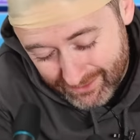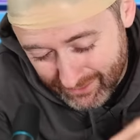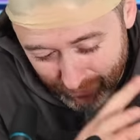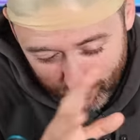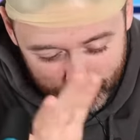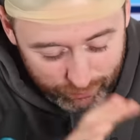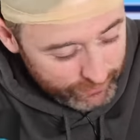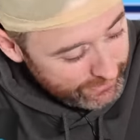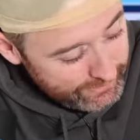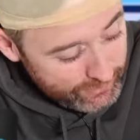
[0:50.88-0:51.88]
Now, we
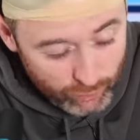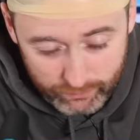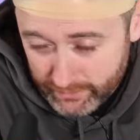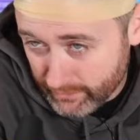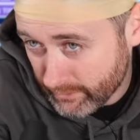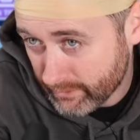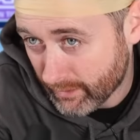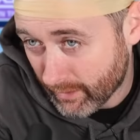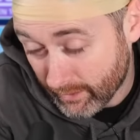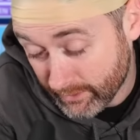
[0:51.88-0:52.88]
pretended to be
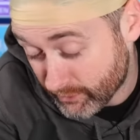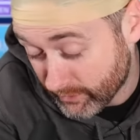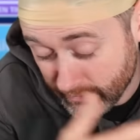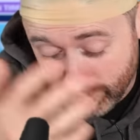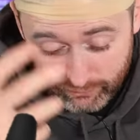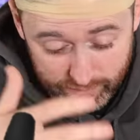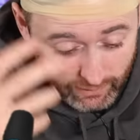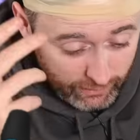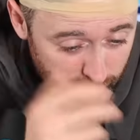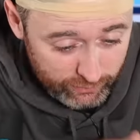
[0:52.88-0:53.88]
interested in
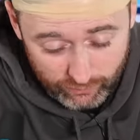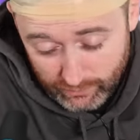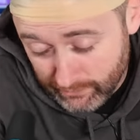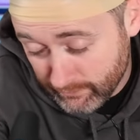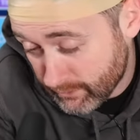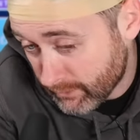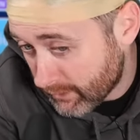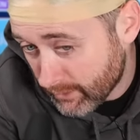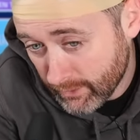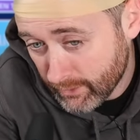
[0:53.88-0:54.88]
Cristiano so that
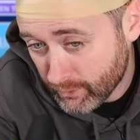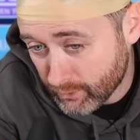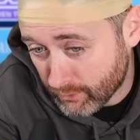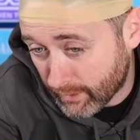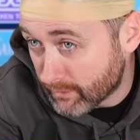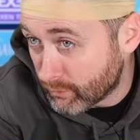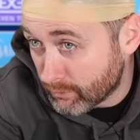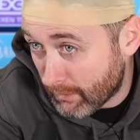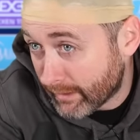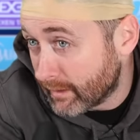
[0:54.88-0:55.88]
United
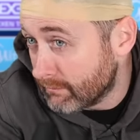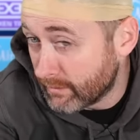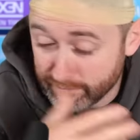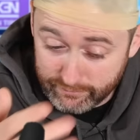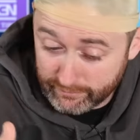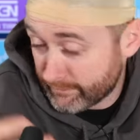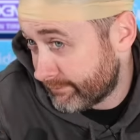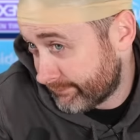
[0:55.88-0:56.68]
would buy him. And.